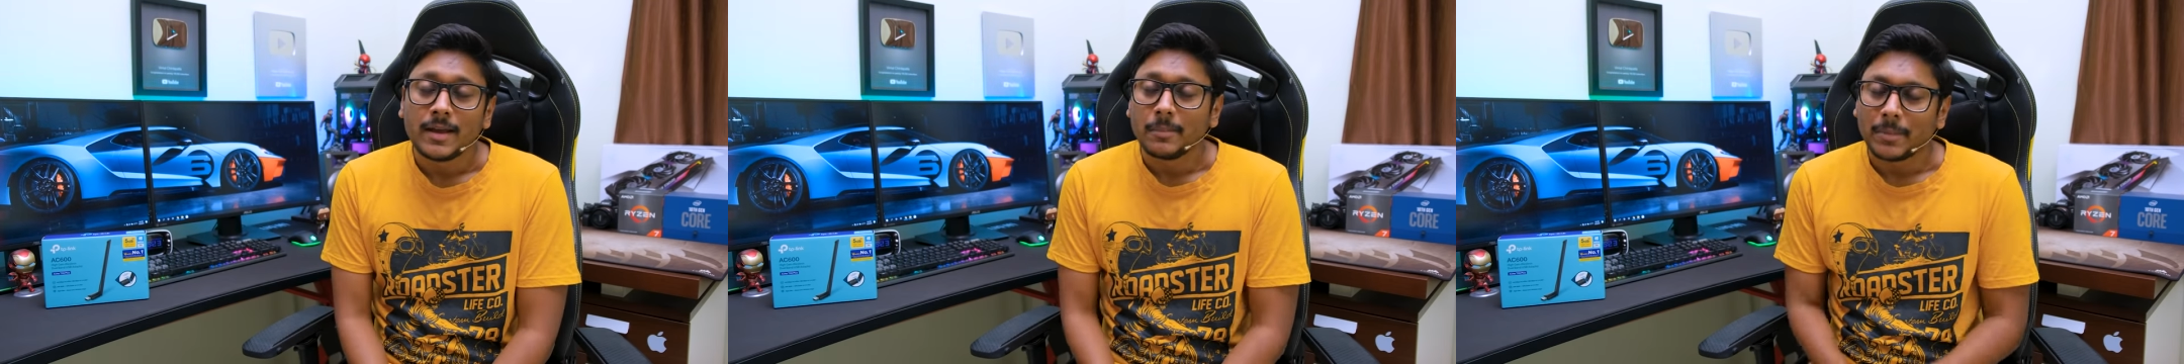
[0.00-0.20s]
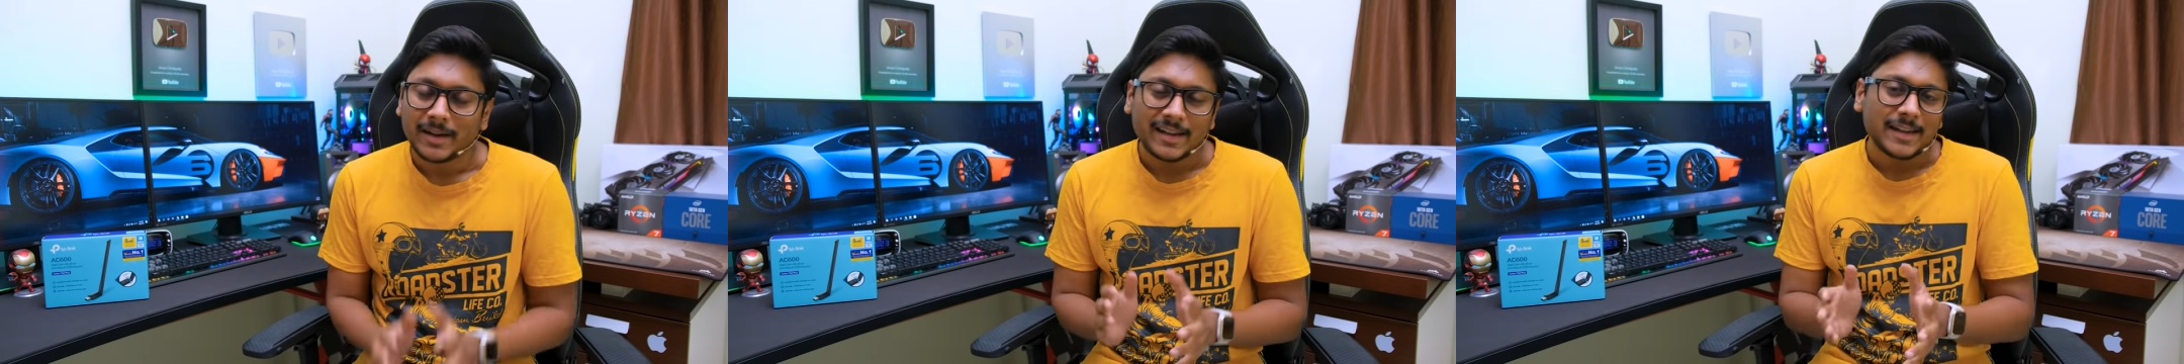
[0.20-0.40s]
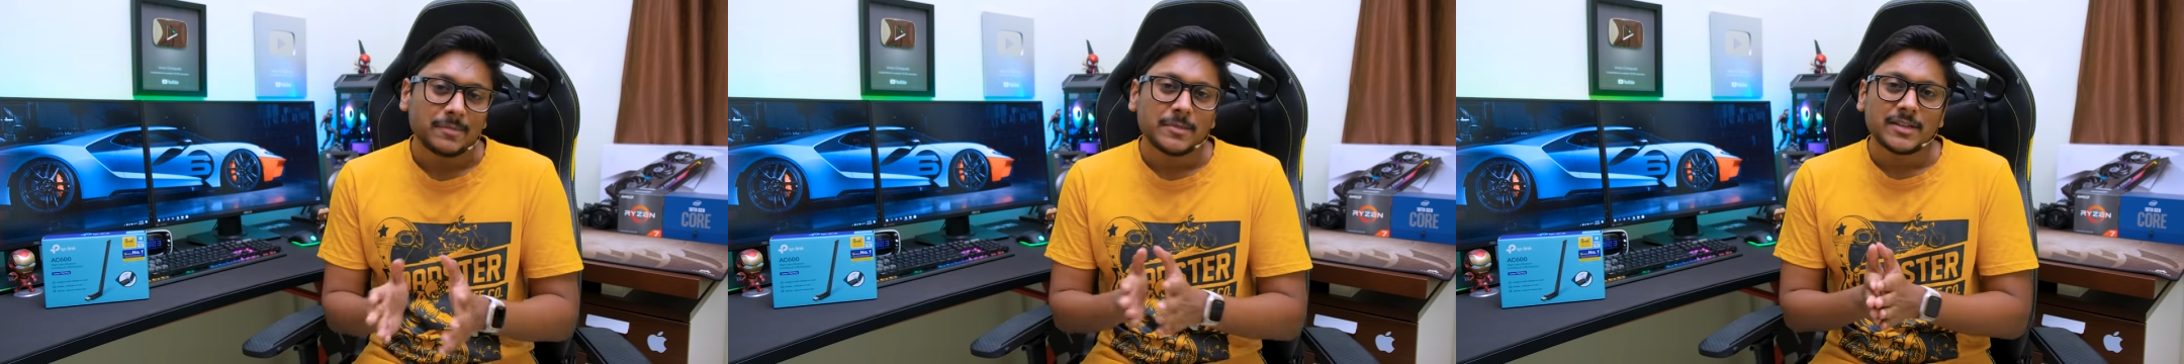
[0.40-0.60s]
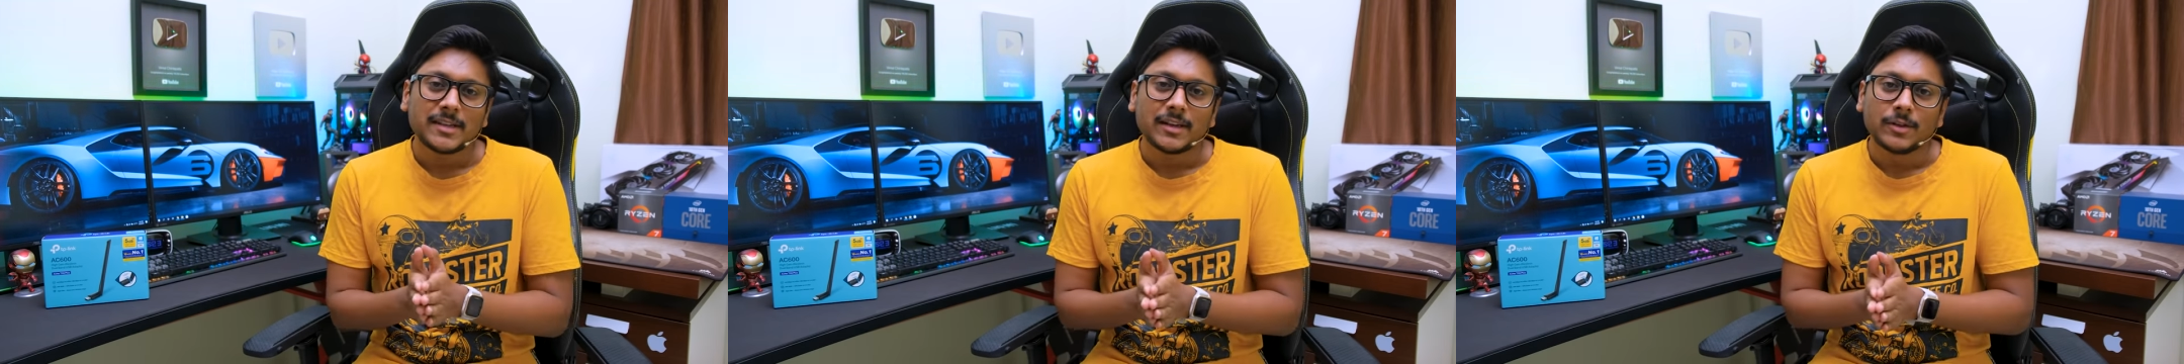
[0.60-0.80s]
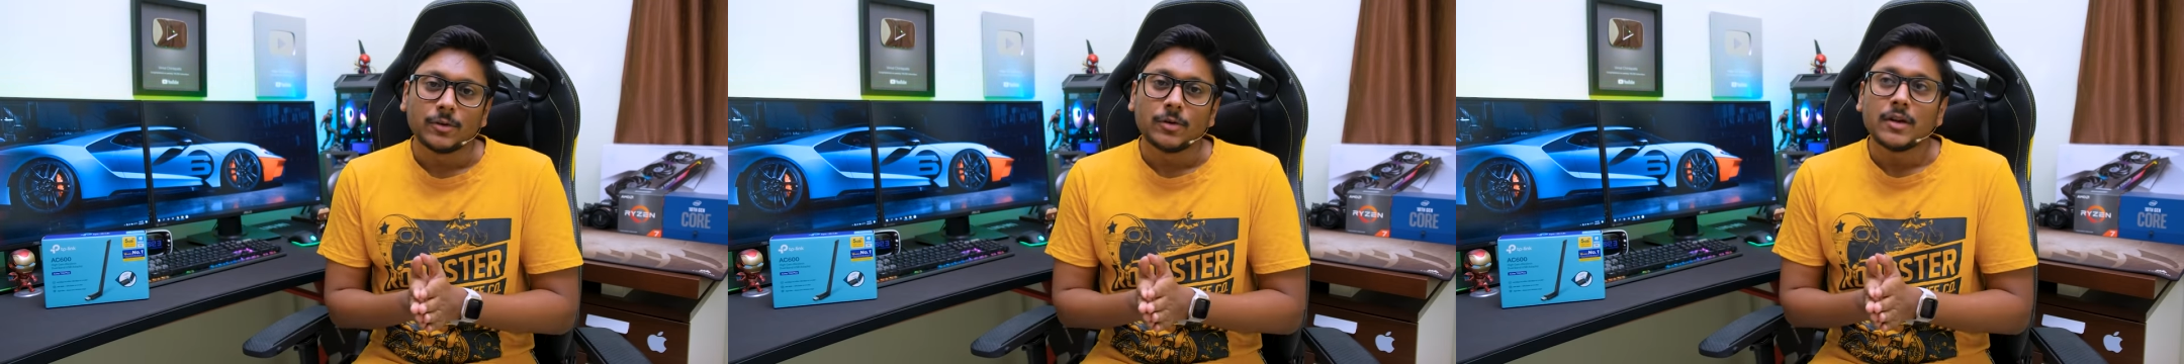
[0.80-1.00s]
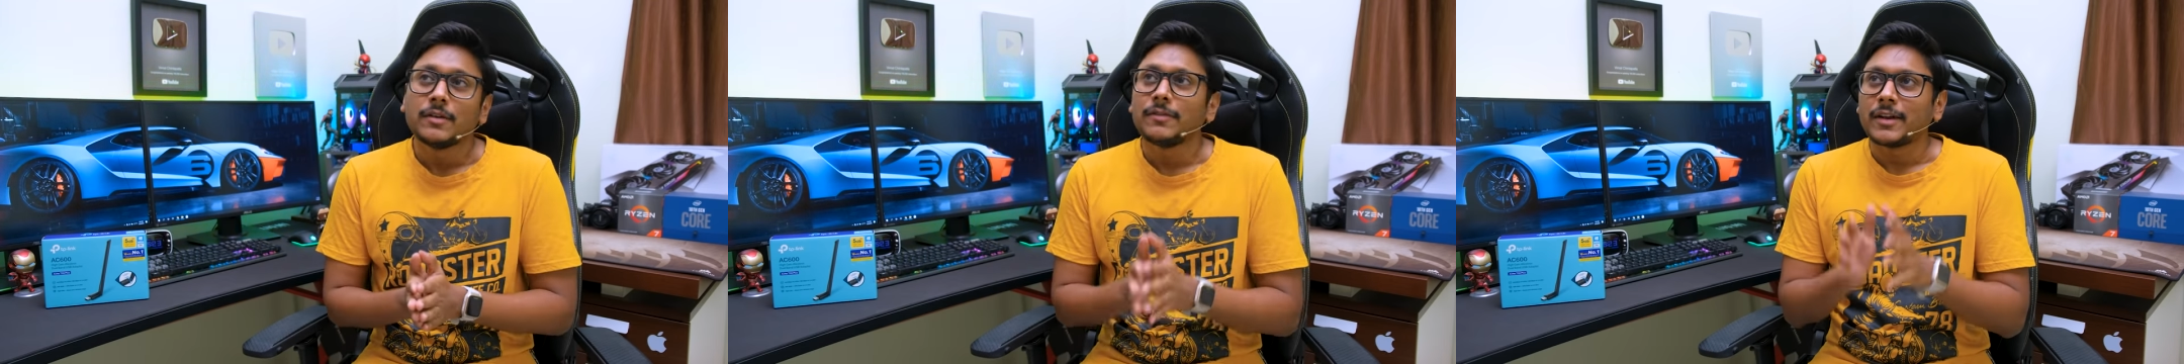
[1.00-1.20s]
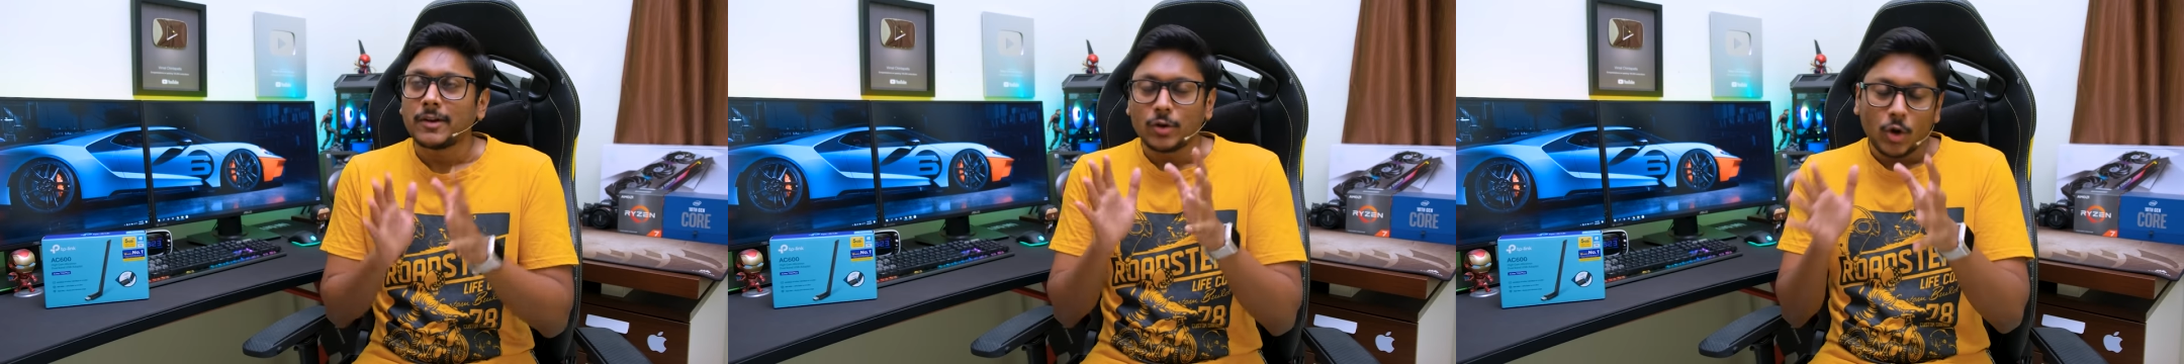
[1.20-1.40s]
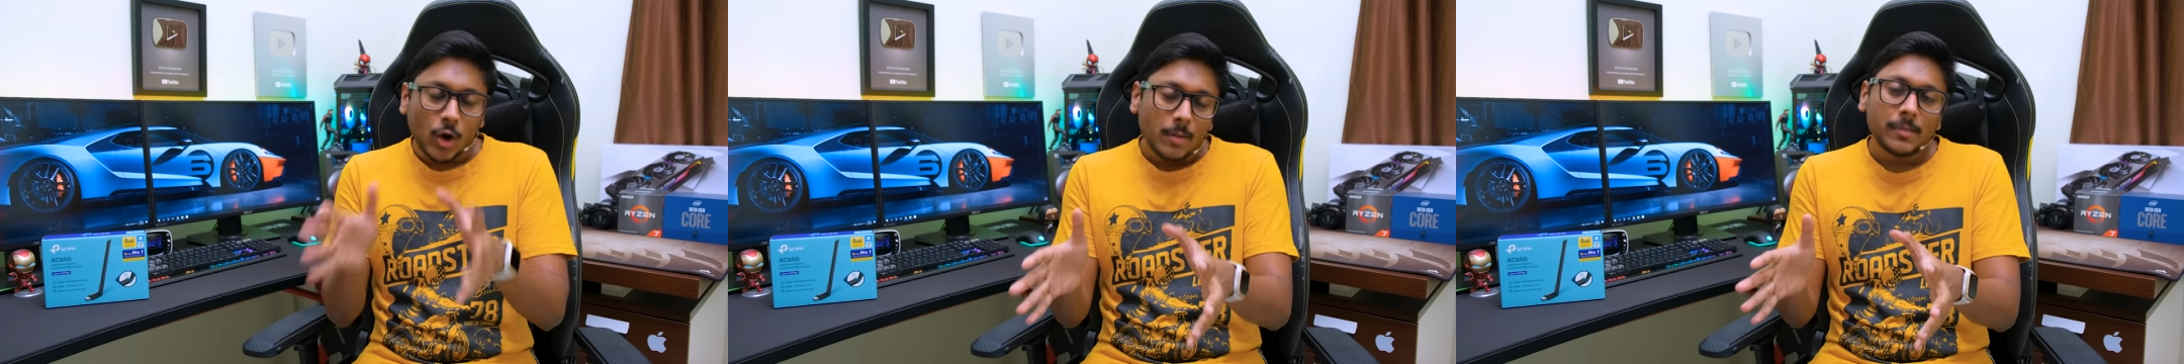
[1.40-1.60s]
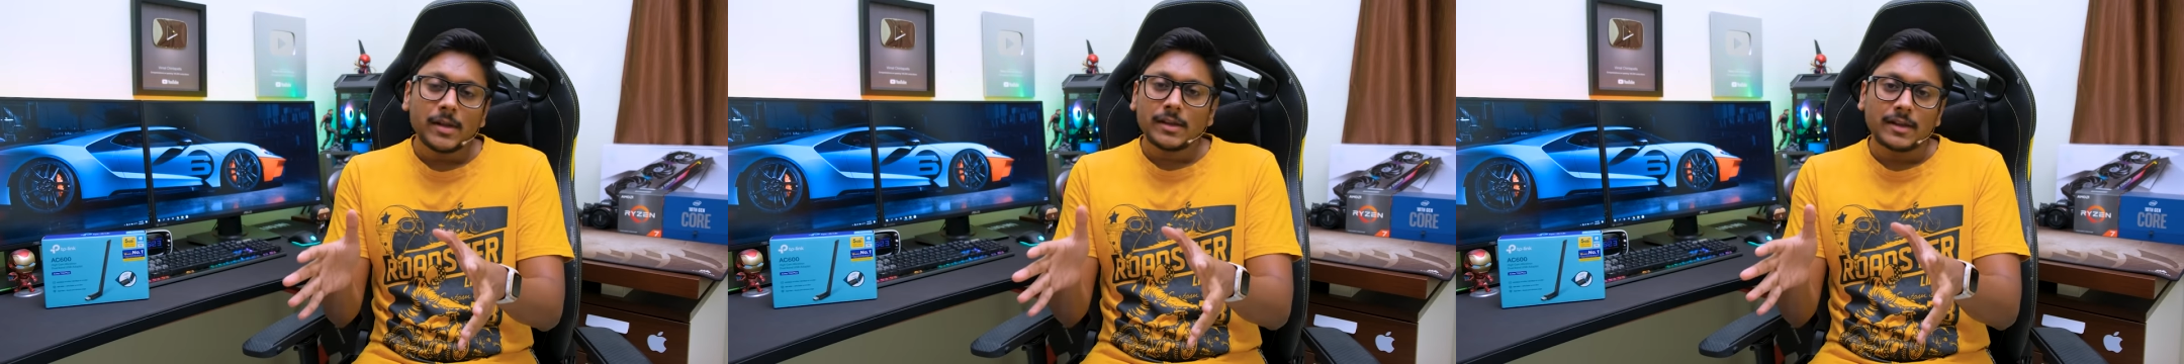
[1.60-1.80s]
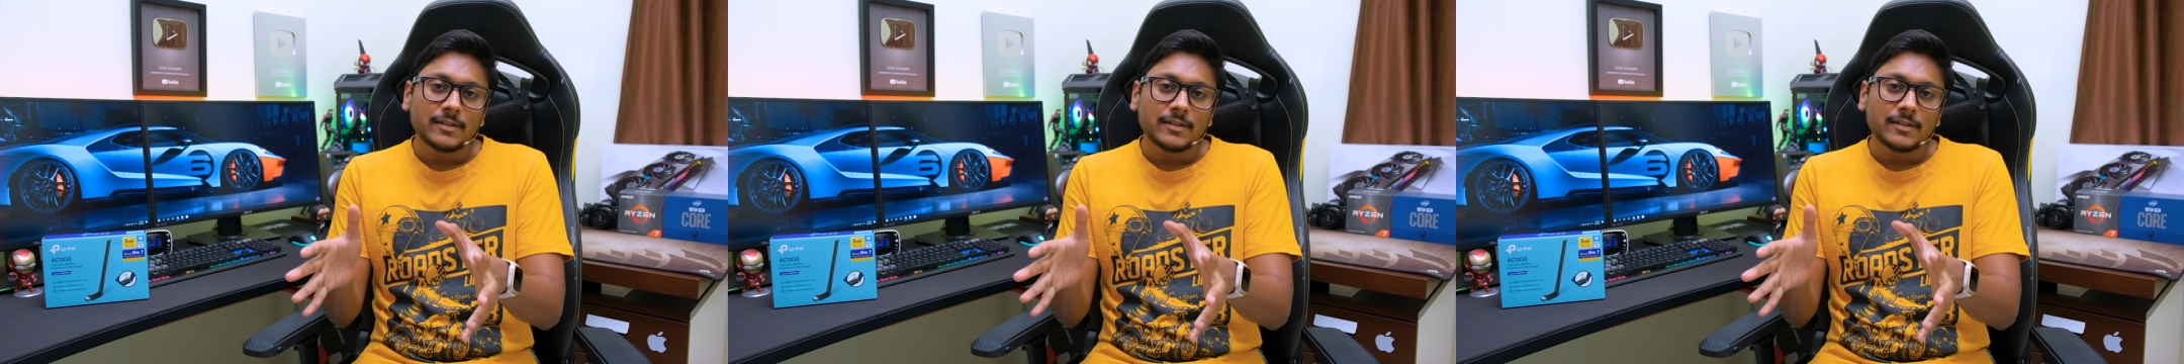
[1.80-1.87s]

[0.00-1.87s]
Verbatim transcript: But let me tell you, for a normal